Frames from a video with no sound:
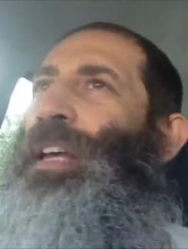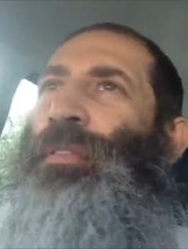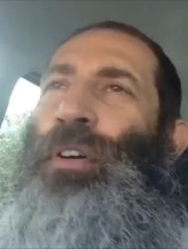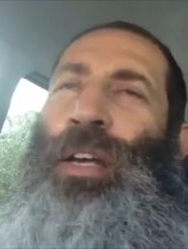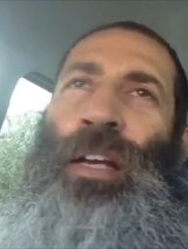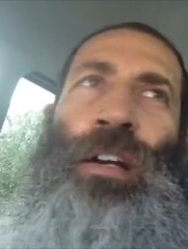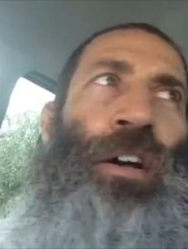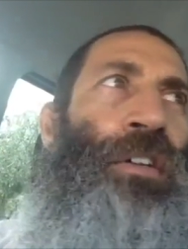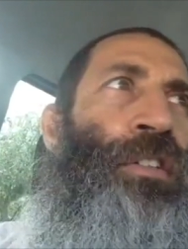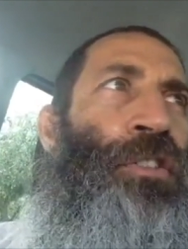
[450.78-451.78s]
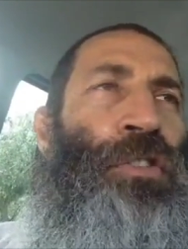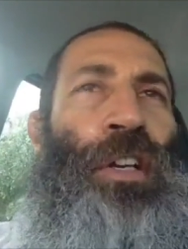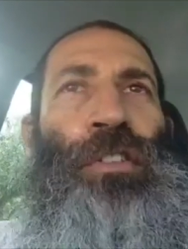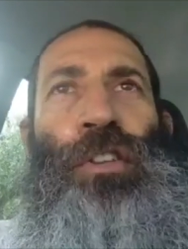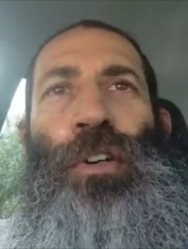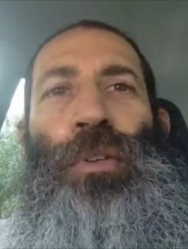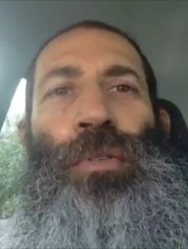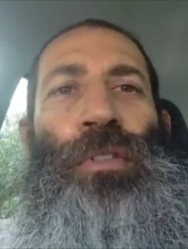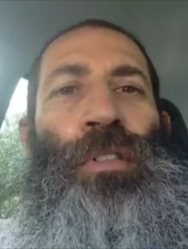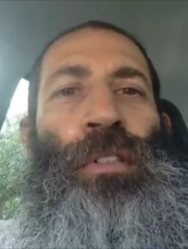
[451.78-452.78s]
They have organic oranges, at Trader
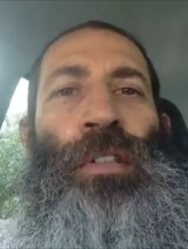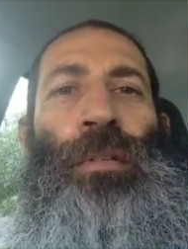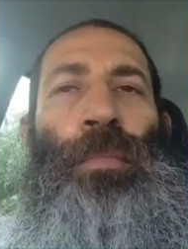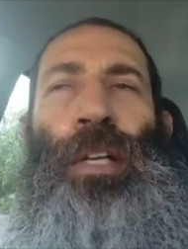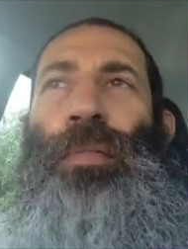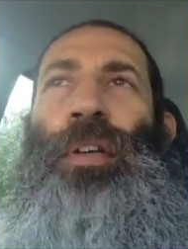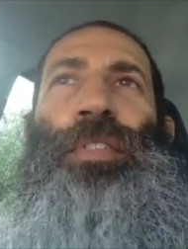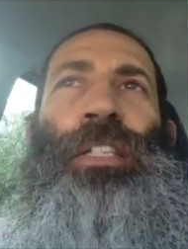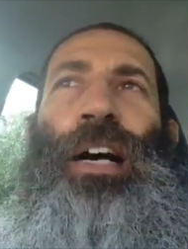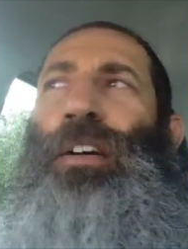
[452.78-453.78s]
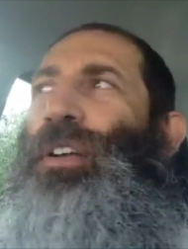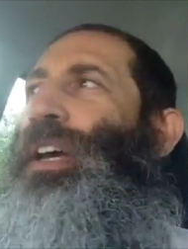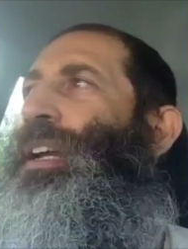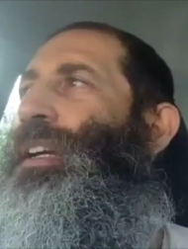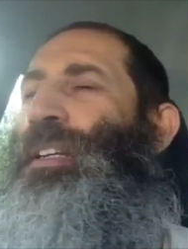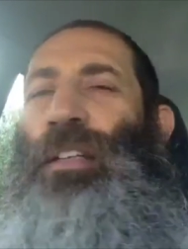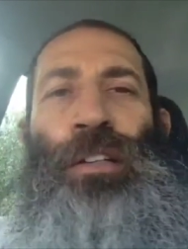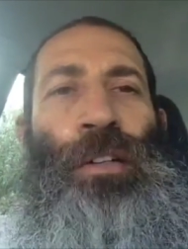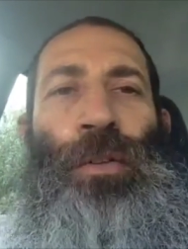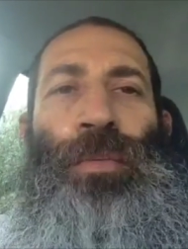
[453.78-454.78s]
Joe's. But even if it's not organic, you
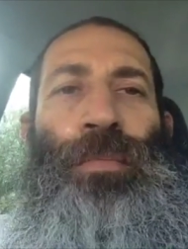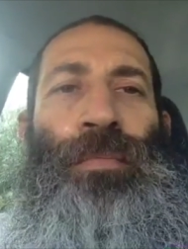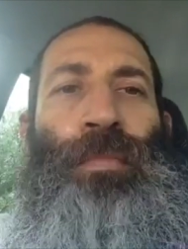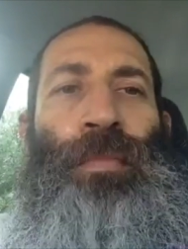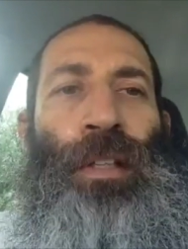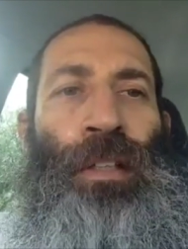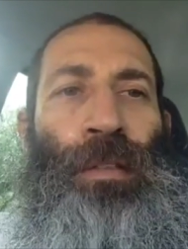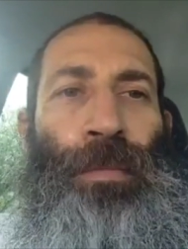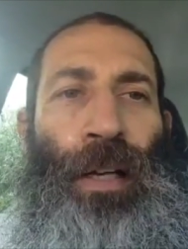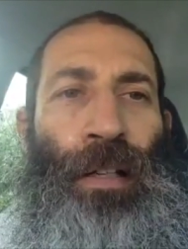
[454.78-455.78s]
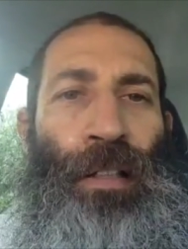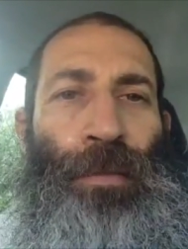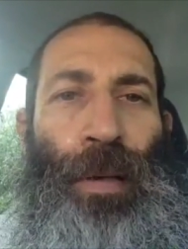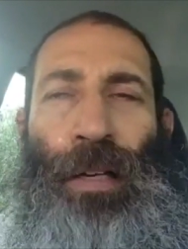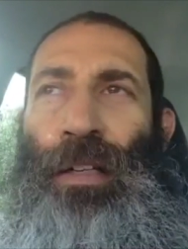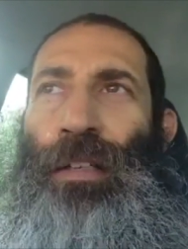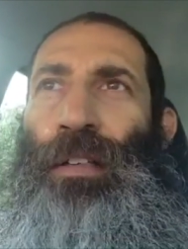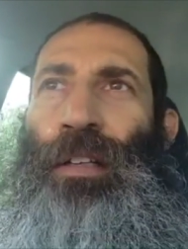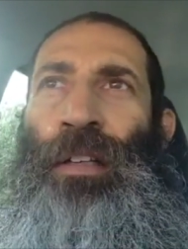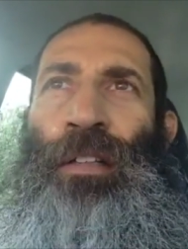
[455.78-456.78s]
know, better it's better than
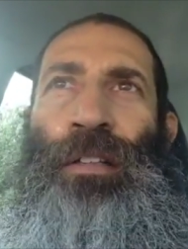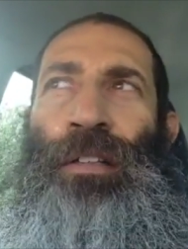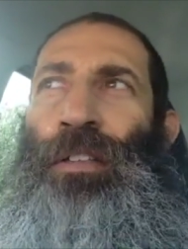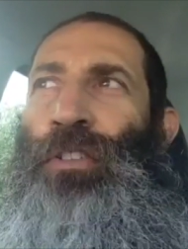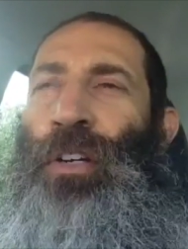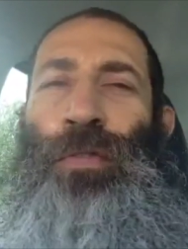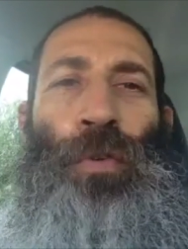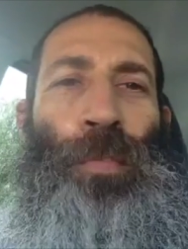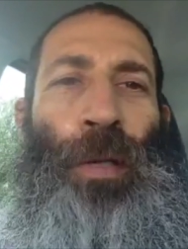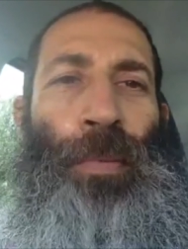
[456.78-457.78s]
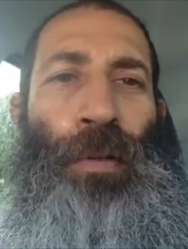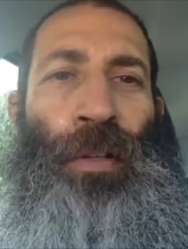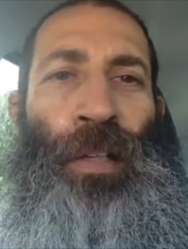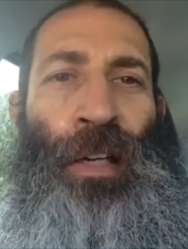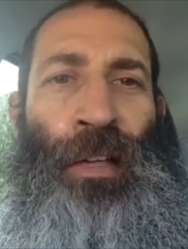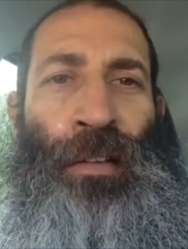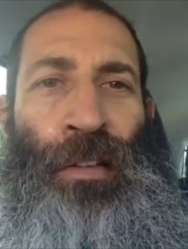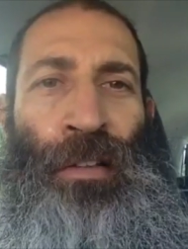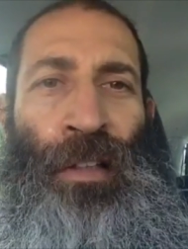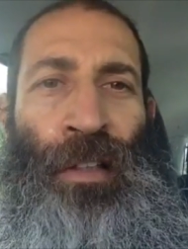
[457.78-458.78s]
the, the junk food people are eating out
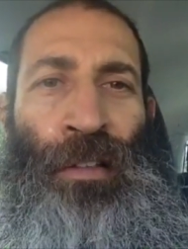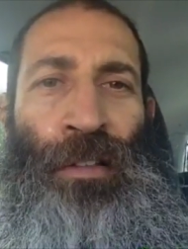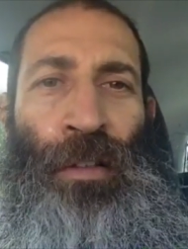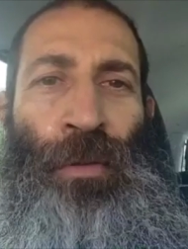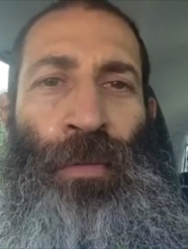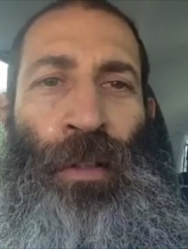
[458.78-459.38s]
there today. So